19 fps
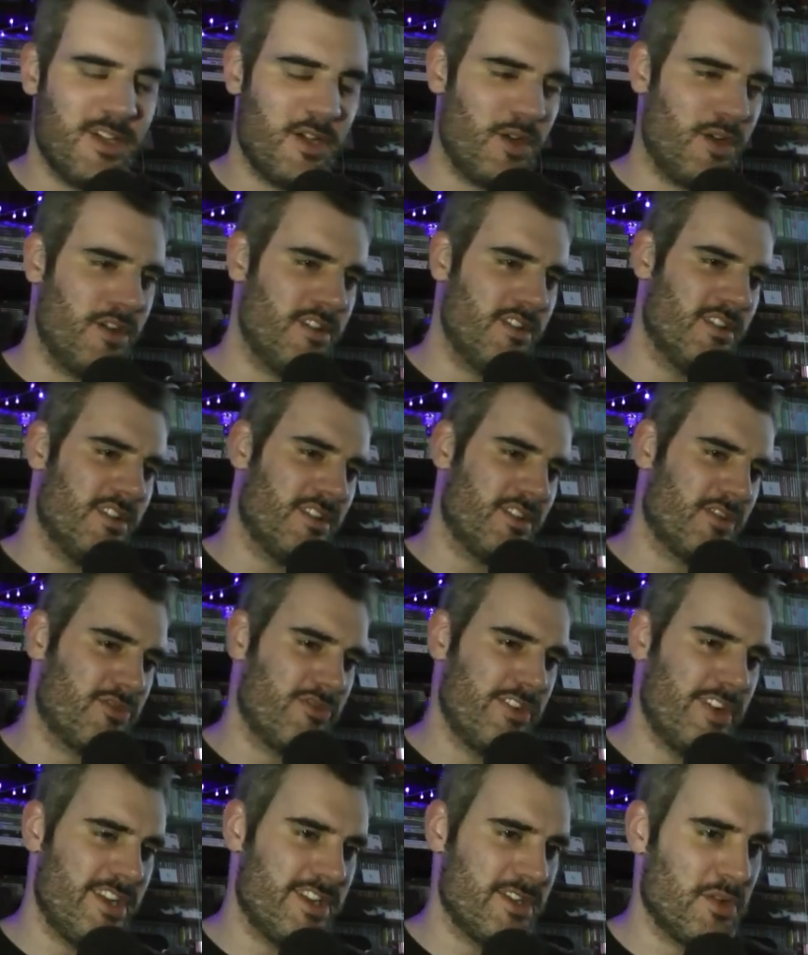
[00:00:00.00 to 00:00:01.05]
on
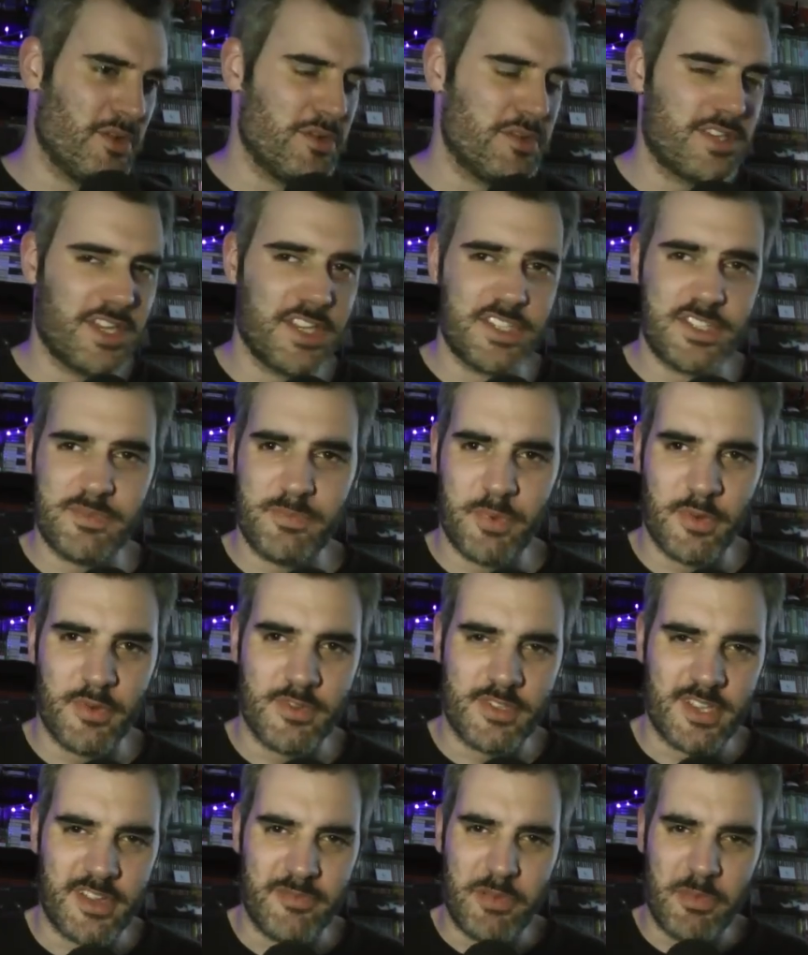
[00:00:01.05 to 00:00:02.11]
Grid
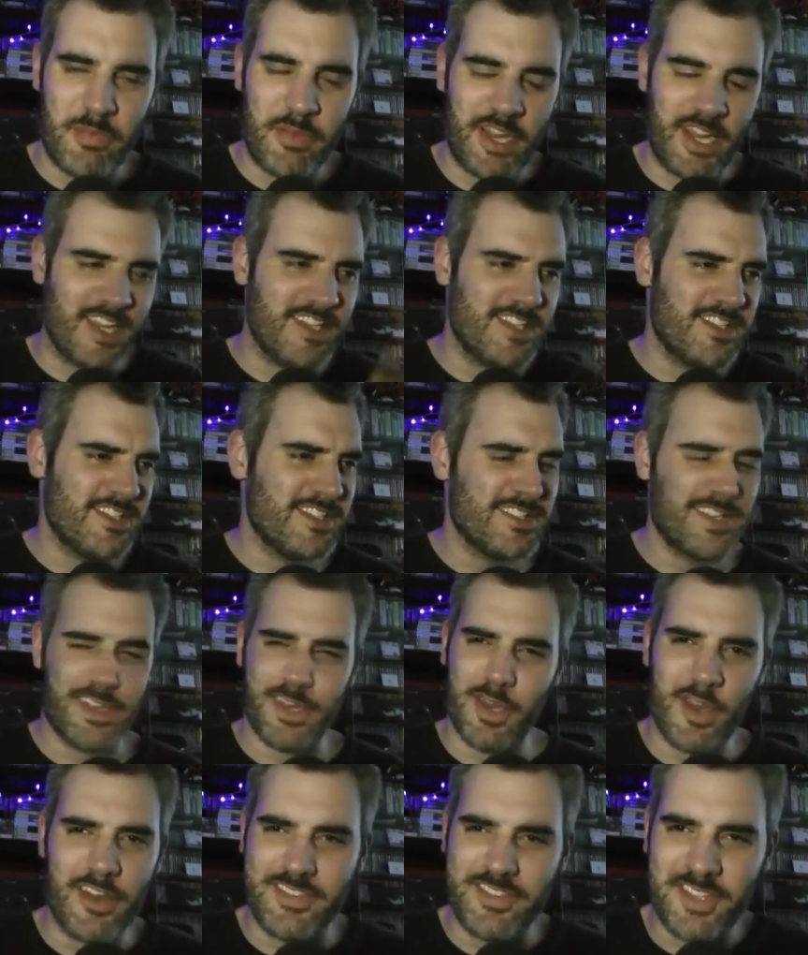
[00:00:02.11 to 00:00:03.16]
Autosport. I've been playing a
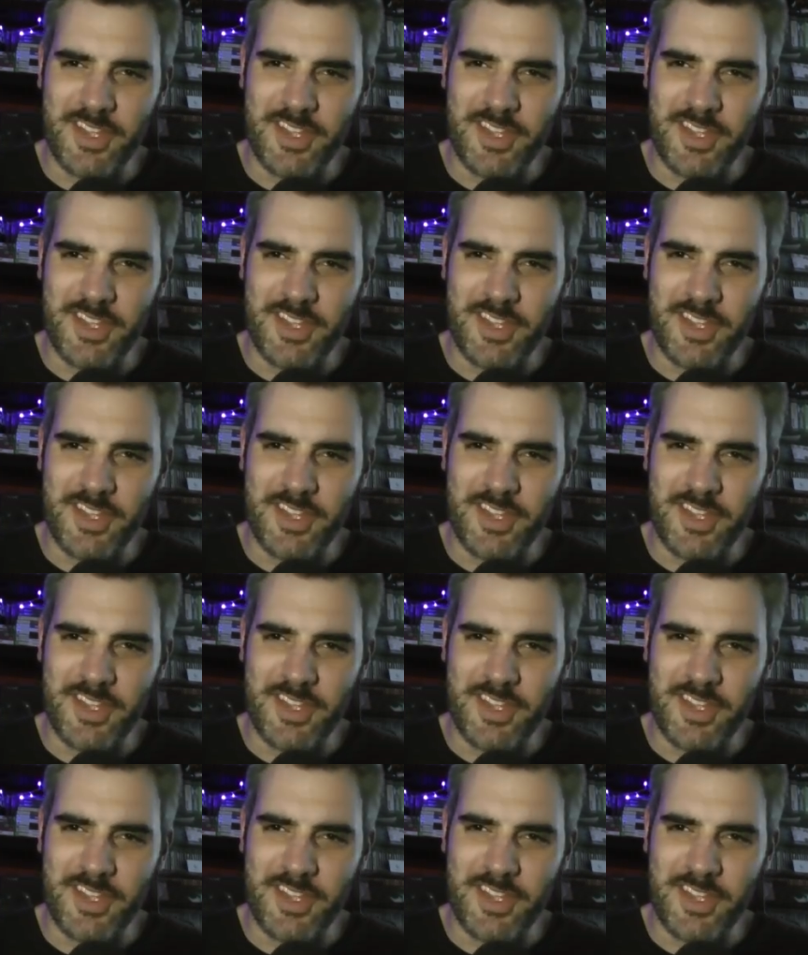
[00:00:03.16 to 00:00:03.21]
lot of